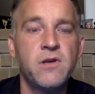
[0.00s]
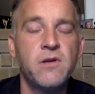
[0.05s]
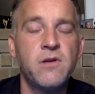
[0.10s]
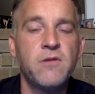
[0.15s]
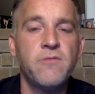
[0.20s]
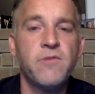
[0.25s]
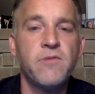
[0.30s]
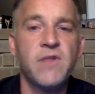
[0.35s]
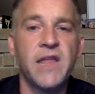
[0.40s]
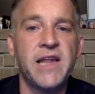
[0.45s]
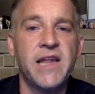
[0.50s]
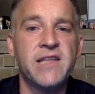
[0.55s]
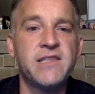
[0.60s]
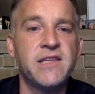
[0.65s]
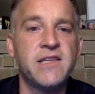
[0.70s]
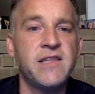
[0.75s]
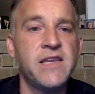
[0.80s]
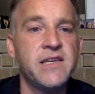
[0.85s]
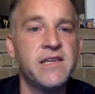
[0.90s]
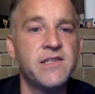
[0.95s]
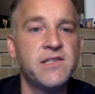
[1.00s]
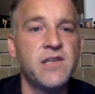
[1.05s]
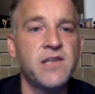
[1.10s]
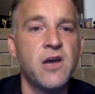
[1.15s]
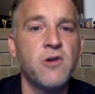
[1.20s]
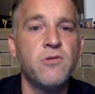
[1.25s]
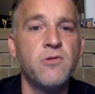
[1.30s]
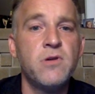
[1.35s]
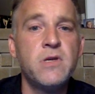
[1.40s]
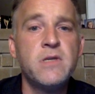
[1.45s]
related to these.
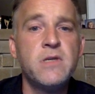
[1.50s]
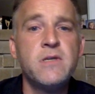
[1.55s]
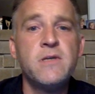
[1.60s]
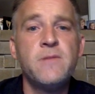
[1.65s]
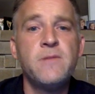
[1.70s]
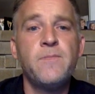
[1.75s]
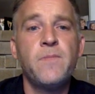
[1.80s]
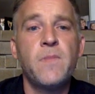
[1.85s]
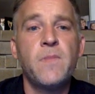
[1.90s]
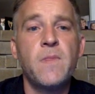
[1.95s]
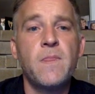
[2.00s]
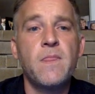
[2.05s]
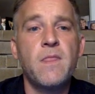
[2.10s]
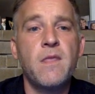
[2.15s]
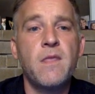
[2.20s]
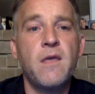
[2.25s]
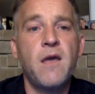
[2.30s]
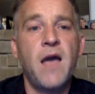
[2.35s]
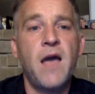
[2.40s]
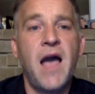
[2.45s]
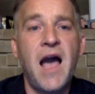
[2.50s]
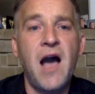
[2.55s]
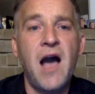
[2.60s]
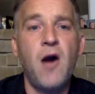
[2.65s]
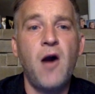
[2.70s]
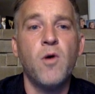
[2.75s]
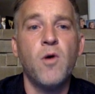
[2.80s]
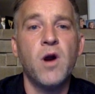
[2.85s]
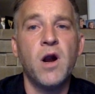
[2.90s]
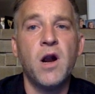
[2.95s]
So,
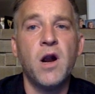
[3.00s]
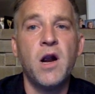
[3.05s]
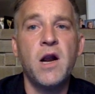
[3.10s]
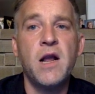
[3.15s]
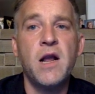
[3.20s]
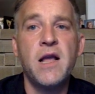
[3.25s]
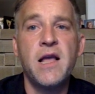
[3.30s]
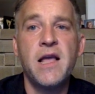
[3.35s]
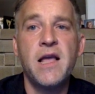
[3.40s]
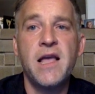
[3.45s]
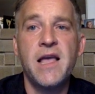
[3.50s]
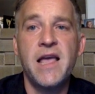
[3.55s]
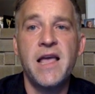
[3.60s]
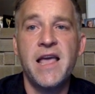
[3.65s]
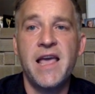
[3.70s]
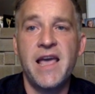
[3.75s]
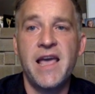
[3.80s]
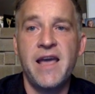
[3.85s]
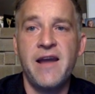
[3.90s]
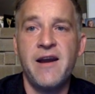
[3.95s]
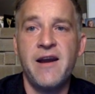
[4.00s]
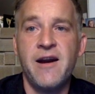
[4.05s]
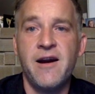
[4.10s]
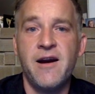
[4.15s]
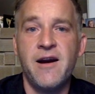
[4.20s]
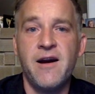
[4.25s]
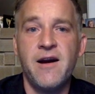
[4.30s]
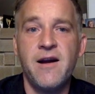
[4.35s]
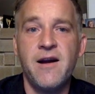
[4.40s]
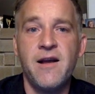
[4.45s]
hour,
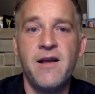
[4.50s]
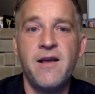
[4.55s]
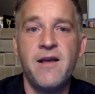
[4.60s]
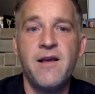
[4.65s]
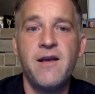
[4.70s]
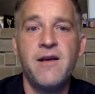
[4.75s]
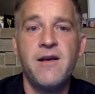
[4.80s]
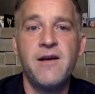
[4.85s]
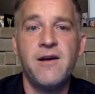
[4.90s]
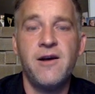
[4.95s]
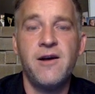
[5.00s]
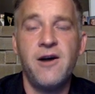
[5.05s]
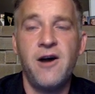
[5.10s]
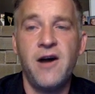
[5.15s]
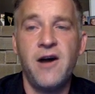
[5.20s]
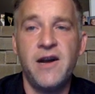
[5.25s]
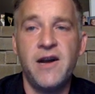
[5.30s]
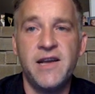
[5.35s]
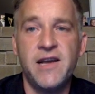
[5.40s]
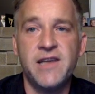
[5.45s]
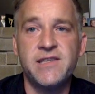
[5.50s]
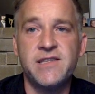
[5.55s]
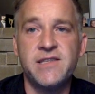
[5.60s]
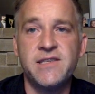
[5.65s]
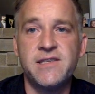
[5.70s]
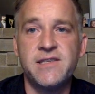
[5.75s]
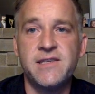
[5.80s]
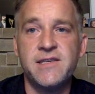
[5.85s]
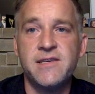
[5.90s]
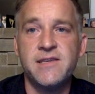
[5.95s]
air,
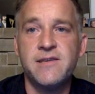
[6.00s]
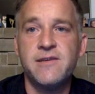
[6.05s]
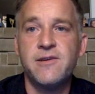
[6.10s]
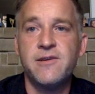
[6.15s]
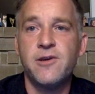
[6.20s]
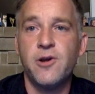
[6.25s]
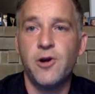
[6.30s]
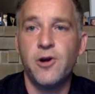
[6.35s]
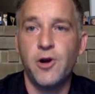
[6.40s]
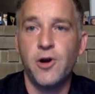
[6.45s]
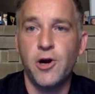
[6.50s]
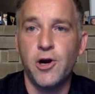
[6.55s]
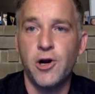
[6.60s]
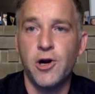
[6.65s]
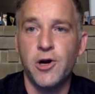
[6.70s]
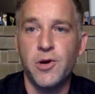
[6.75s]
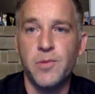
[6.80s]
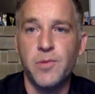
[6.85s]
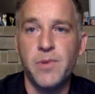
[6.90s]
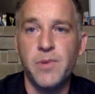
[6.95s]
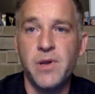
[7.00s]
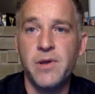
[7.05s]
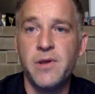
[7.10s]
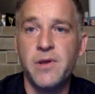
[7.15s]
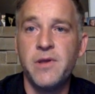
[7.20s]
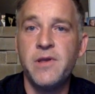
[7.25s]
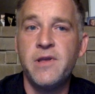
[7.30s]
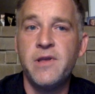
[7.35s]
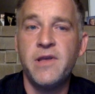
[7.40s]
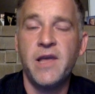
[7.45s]
honest, herb.
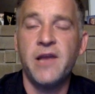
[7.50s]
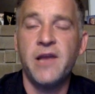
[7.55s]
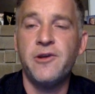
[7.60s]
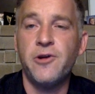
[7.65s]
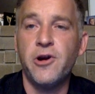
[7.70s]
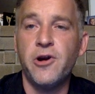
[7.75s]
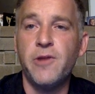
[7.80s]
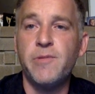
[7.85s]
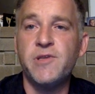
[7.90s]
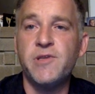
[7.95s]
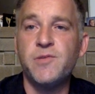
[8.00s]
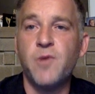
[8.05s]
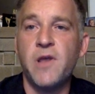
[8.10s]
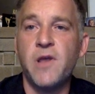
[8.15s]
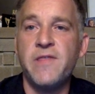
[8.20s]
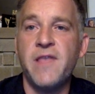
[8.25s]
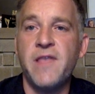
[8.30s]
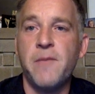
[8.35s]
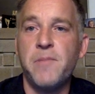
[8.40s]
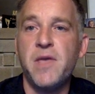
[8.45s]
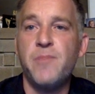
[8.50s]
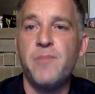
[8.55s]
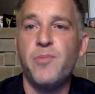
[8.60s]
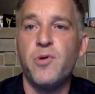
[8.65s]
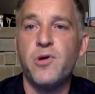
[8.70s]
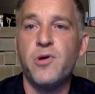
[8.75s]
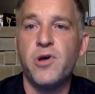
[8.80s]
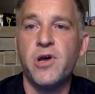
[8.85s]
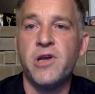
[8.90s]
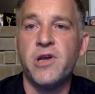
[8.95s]
And herb is one that people
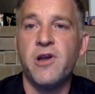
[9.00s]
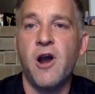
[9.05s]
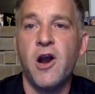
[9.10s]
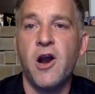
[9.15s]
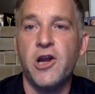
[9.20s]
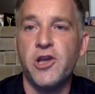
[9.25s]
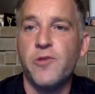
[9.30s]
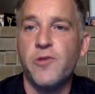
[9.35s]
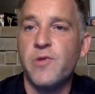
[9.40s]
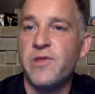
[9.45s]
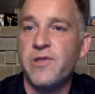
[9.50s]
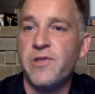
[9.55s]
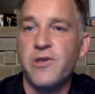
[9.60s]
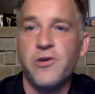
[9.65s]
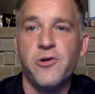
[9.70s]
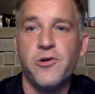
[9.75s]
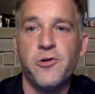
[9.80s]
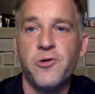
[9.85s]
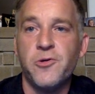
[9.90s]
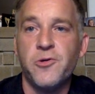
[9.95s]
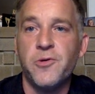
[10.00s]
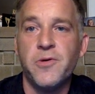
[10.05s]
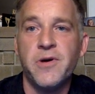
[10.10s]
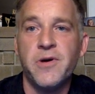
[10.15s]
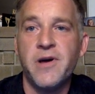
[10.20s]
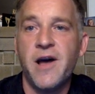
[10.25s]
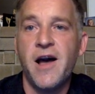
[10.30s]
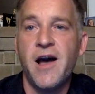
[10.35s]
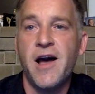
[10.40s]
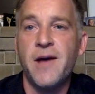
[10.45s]
could argue with you
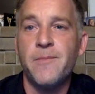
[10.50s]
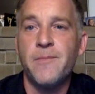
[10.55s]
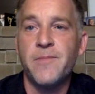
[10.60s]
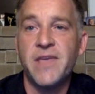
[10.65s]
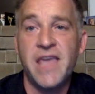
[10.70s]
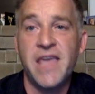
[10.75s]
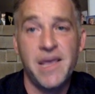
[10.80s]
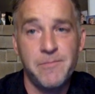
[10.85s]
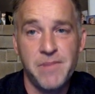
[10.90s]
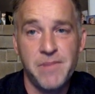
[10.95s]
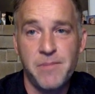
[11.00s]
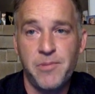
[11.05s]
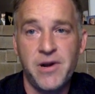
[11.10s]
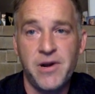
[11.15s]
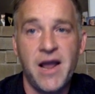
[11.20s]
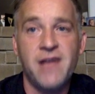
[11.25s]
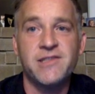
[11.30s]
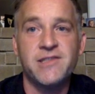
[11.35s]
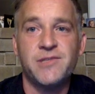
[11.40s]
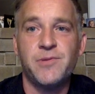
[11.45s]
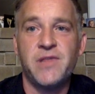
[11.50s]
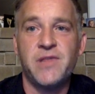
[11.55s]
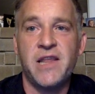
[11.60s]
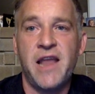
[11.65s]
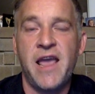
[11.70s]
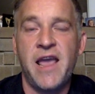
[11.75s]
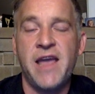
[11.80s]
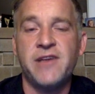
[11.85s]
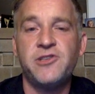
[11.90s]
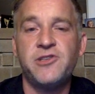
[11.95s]
can be pronounced with an
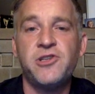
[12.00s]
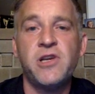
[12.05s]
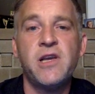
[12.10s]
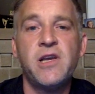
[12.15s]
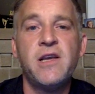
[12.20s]
H.